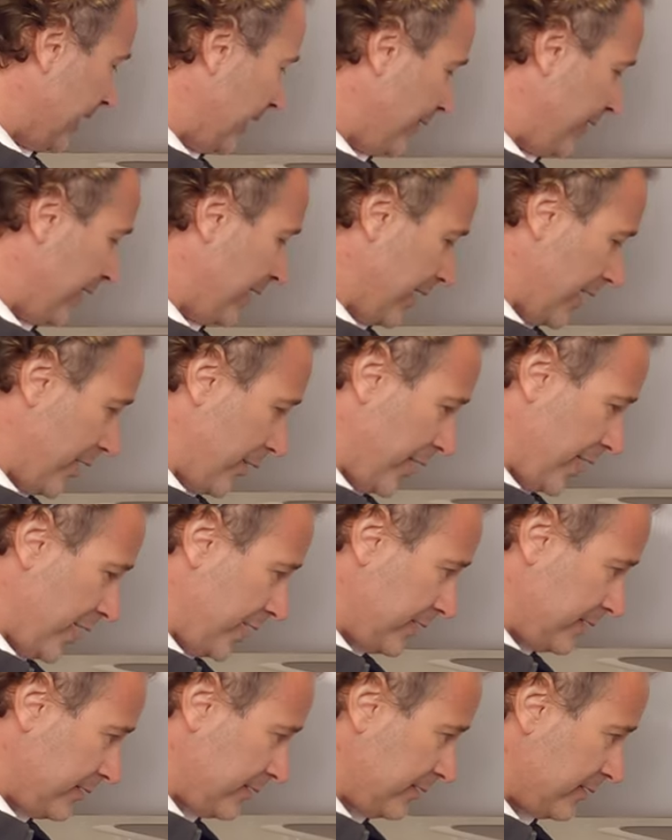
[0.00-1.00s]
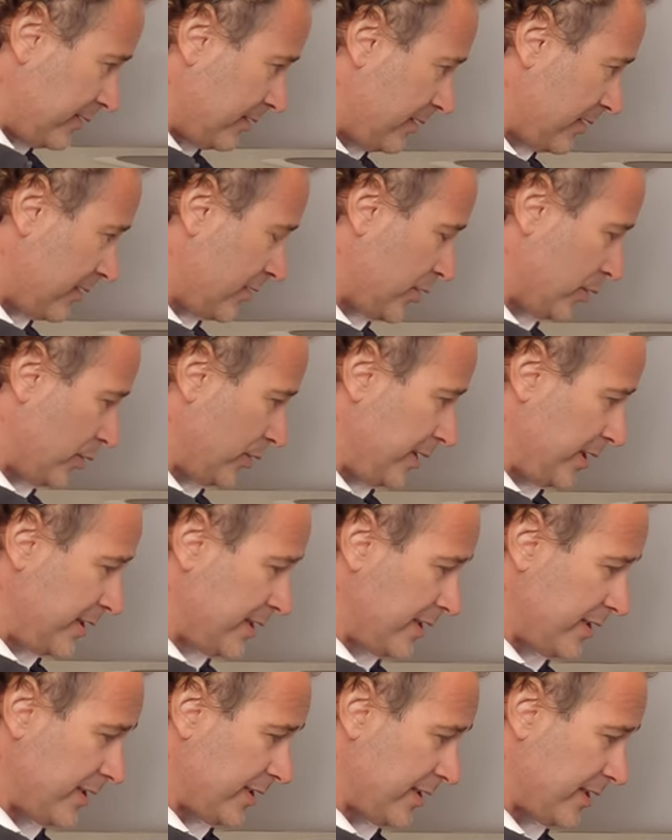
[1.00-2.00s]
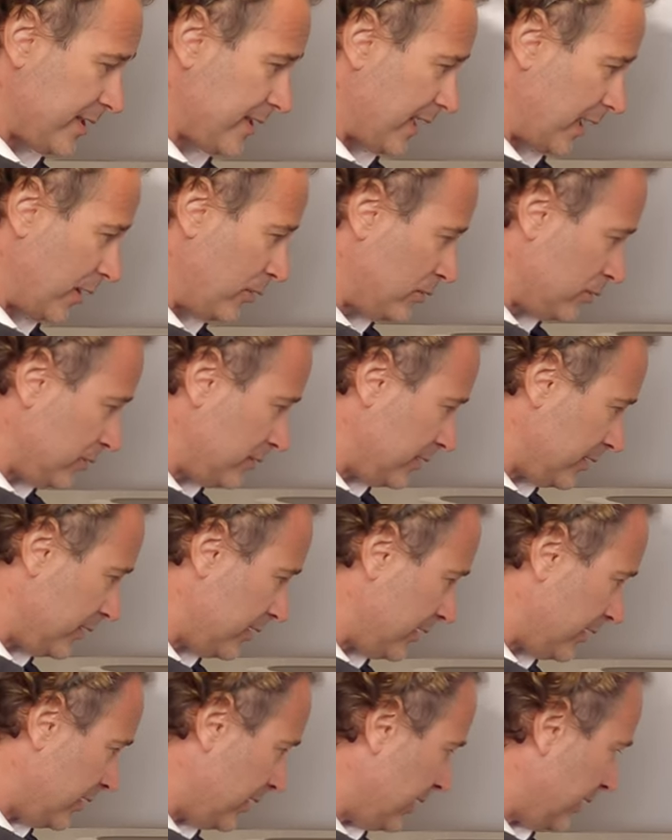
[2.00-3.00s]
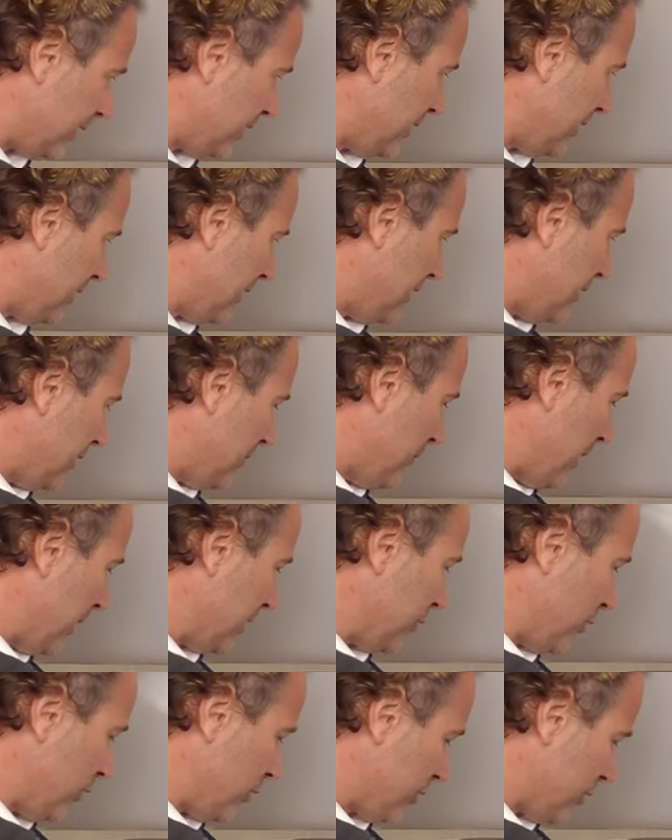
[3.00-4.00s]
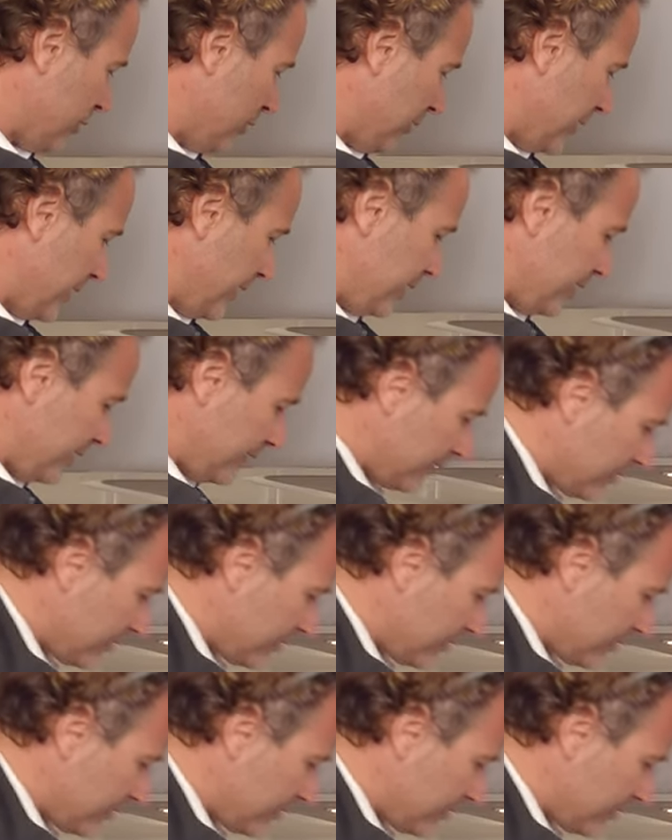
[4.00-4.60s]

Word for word: living area, so this is a saloon, but also it